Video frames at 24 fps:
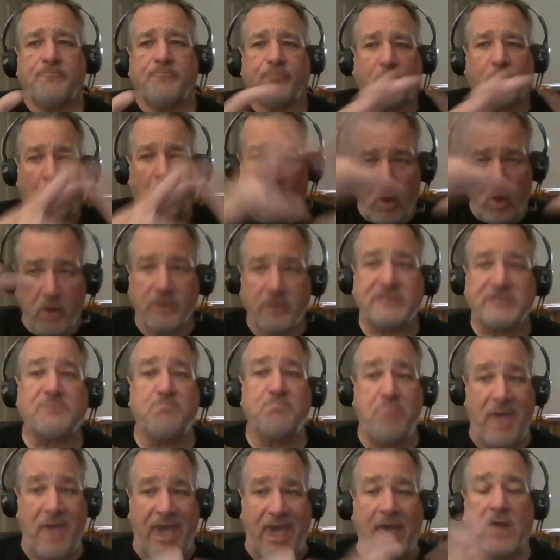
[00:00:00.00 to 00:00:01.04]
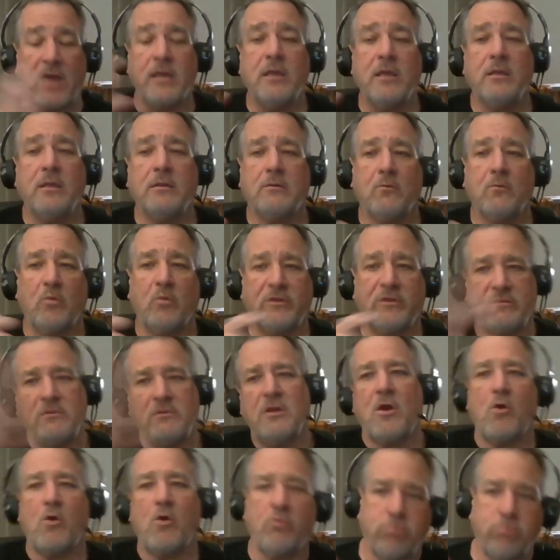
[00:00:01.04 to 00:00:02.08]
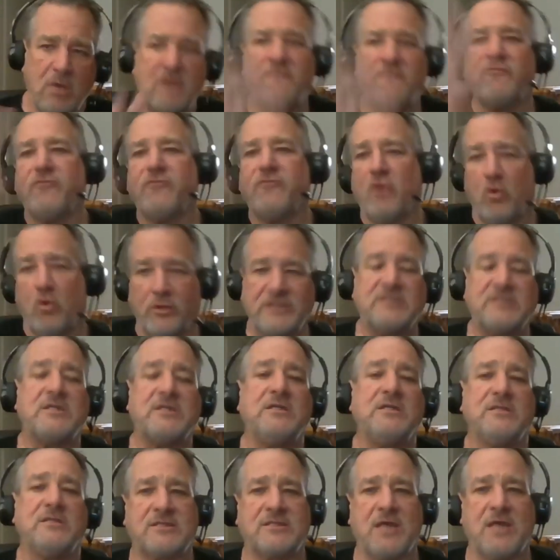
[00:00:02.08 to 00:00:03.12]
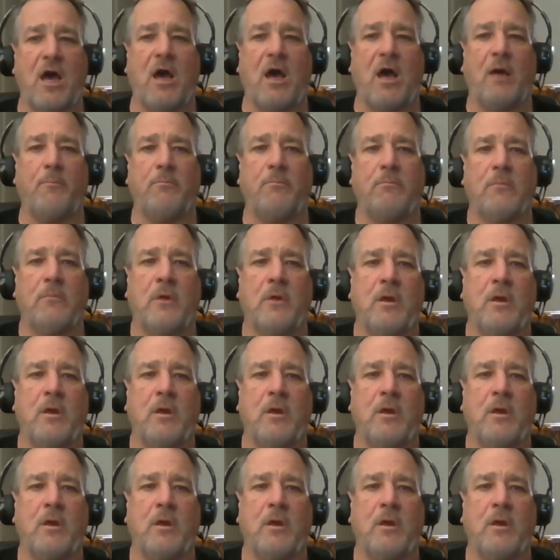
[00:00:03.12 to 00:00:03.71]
where it's been with, influencing some,